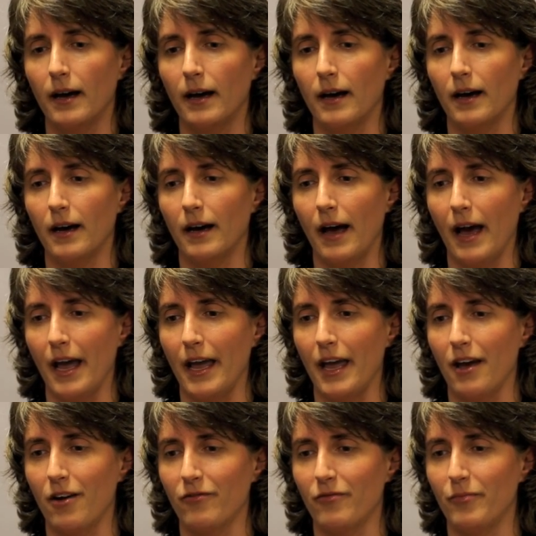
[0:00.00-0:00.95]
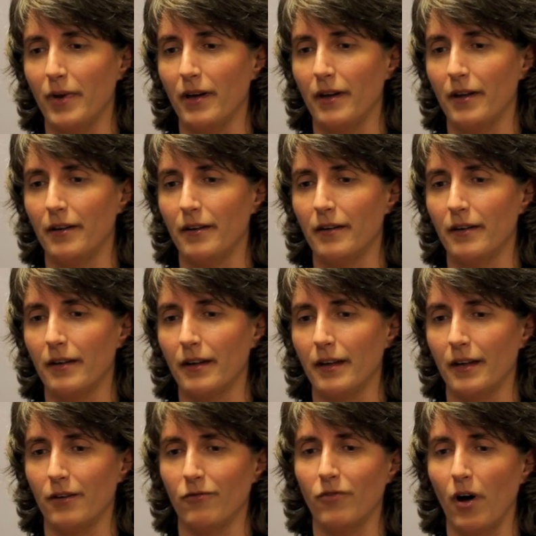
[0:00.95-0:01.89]
I have been
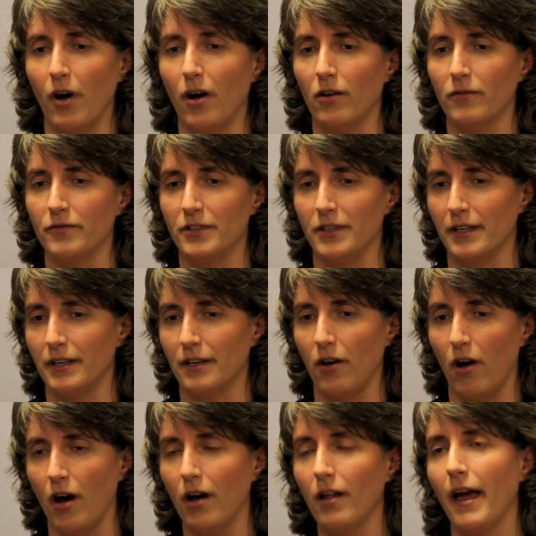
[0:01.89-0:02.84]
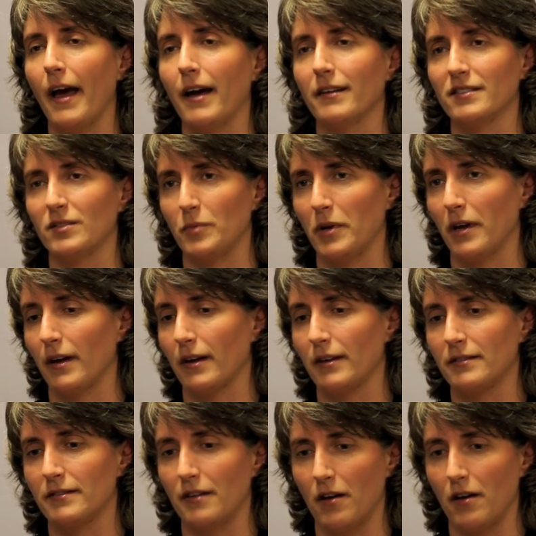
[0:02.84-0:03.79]
involved in all
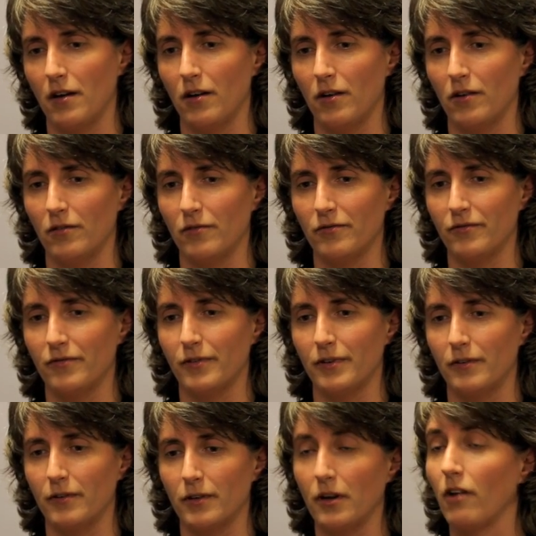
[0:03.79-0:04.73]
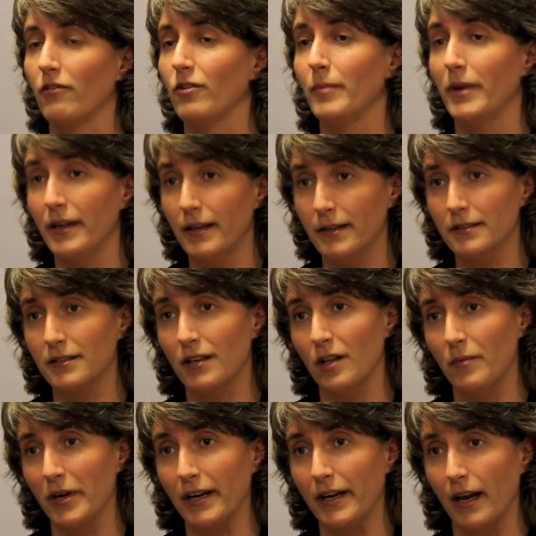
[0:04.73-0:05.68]
aspects of government in
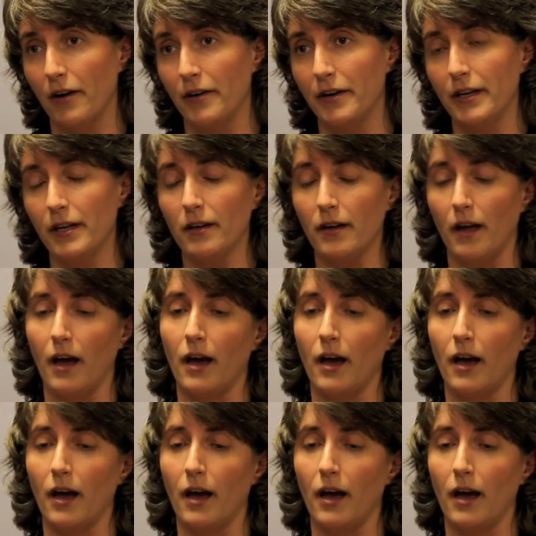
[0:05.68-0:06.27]
Tillamook County.